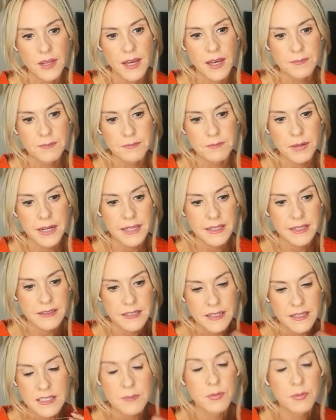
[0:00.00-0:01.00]

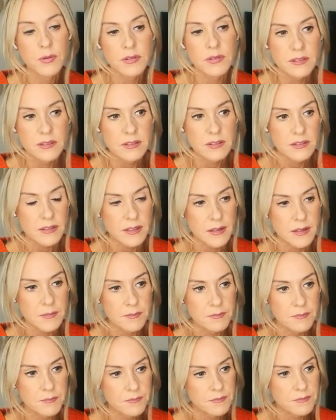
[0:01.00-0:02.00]
I supported a
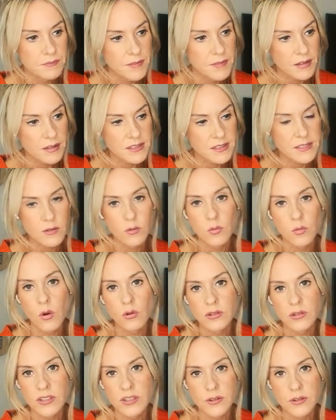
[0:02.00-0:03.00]
artist called
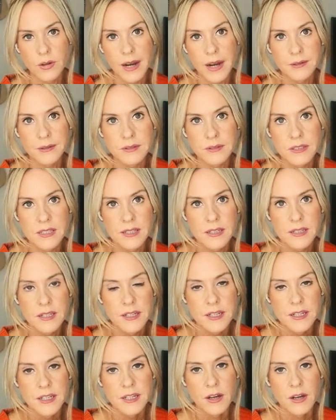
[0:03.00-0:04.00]
Walter Trout
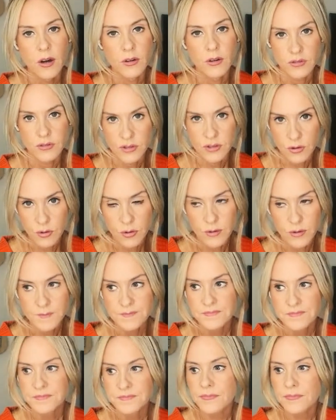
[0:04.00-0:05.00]
on tour,
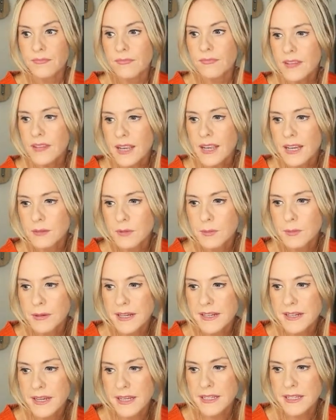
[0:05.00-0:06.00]
and we
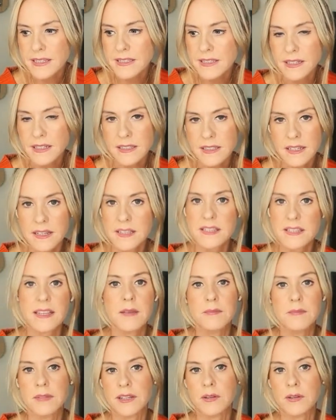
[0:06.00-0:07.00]
played at Islington
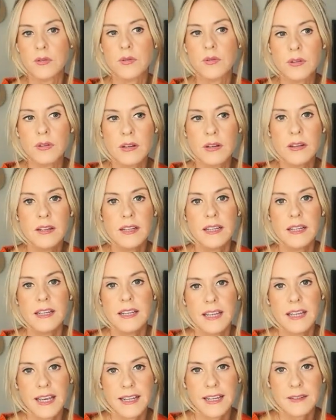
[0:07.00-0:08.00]
Assembly Hall,
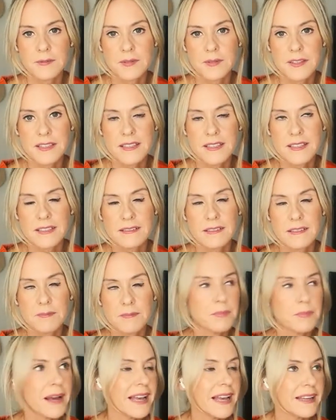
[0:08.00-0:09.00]
and it was
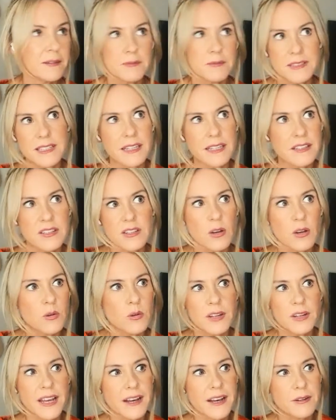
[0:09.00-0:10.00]
like
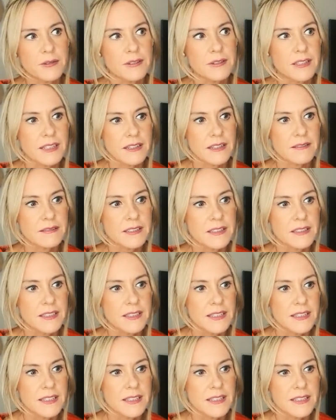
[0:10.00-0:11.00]
sold out, and
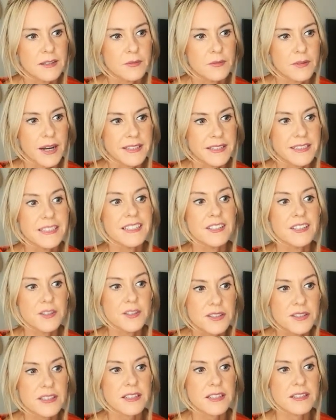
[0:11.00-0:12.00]
I did an
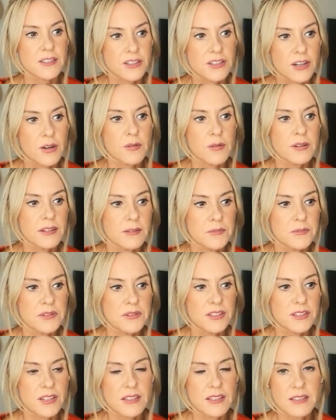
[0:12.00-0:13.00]
acoustic show, and it was
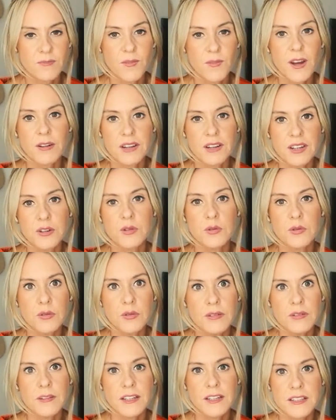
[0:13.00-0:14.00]
just very
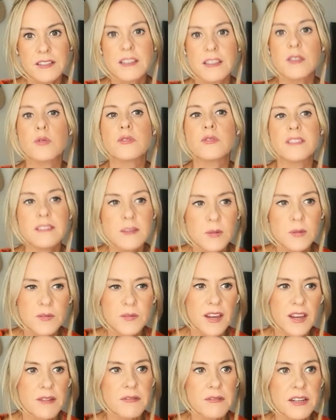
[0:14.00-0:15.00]
cool because the audience were
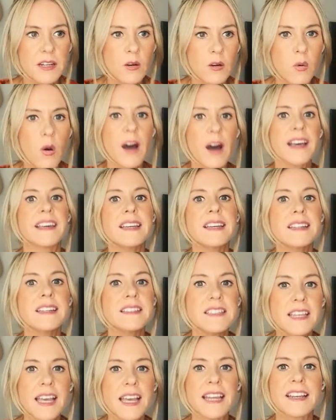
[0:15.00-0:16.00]
very
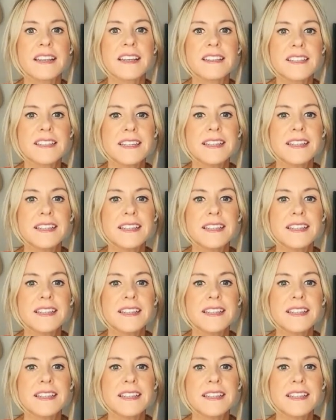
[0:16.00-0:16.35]
quiet and